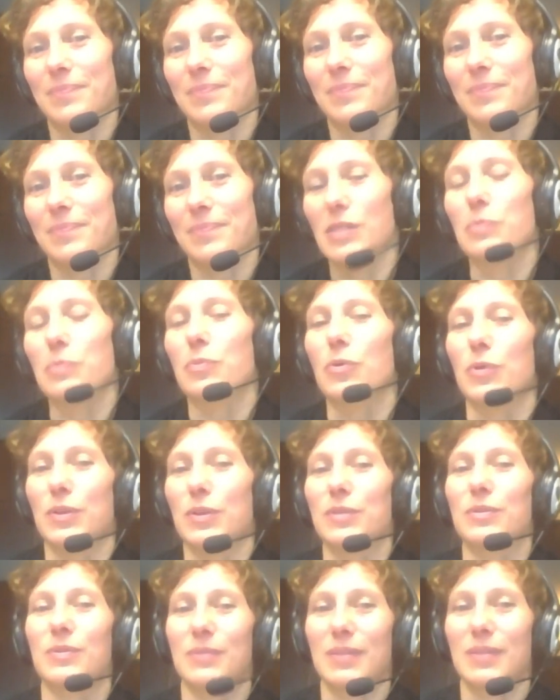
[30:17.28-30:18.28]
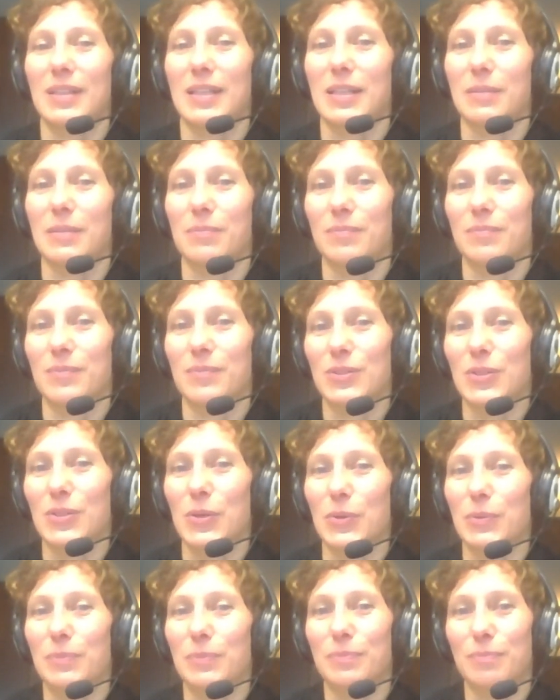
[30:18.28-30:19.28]
support.
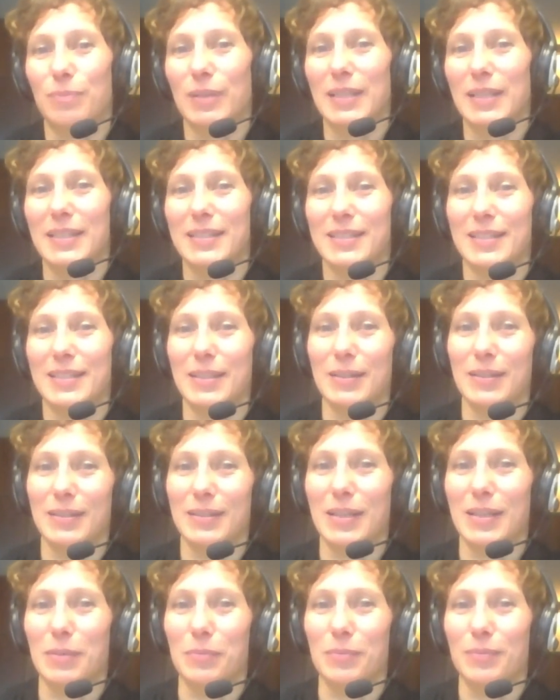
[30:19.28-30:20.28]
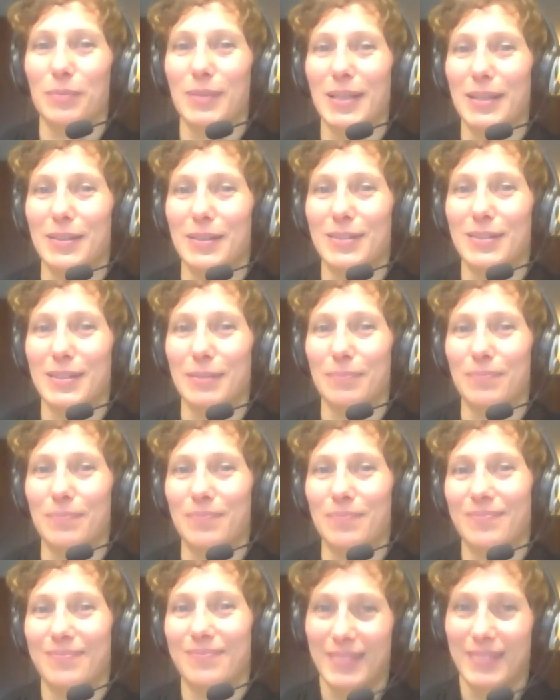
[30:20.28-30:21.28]
So please come and